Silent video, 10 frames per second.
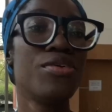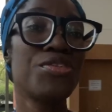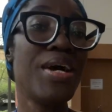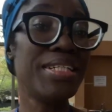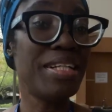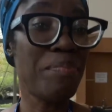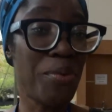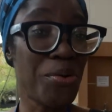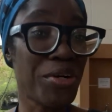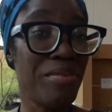so another
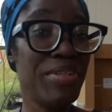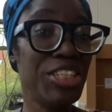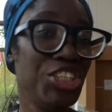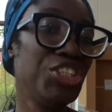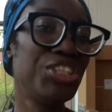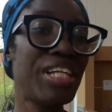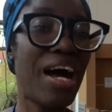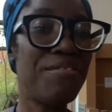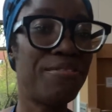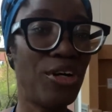program that you should
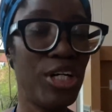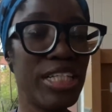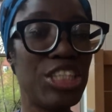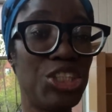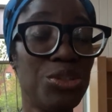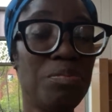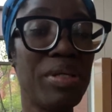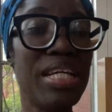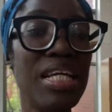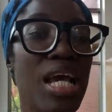avoid should
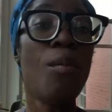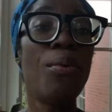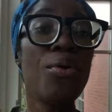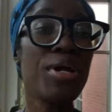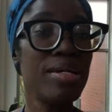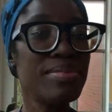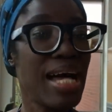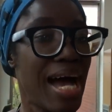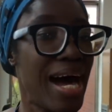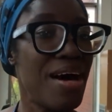be programs
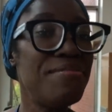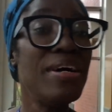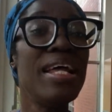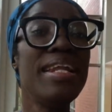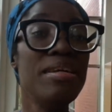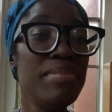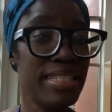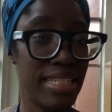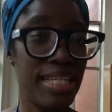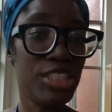that have
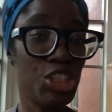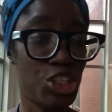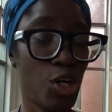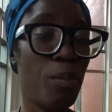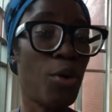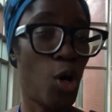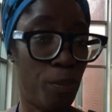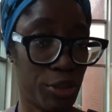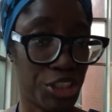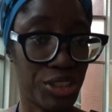limited job
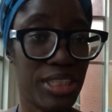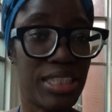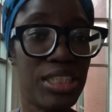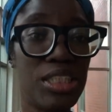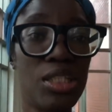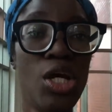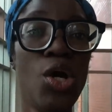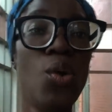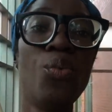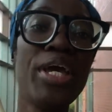opportunities.
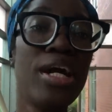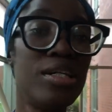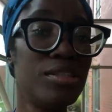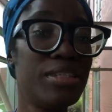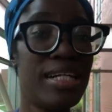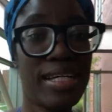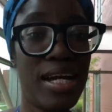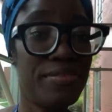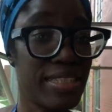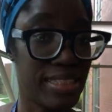We all know that
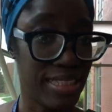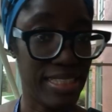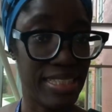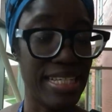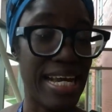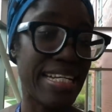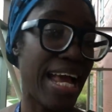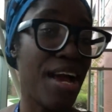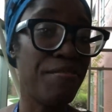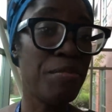every city and
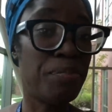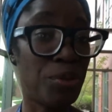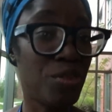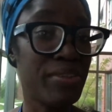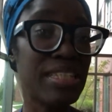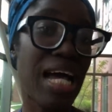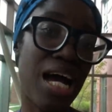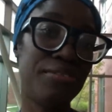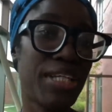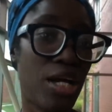every province
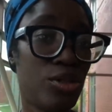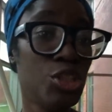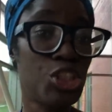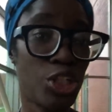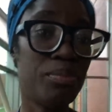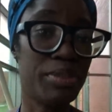have their own job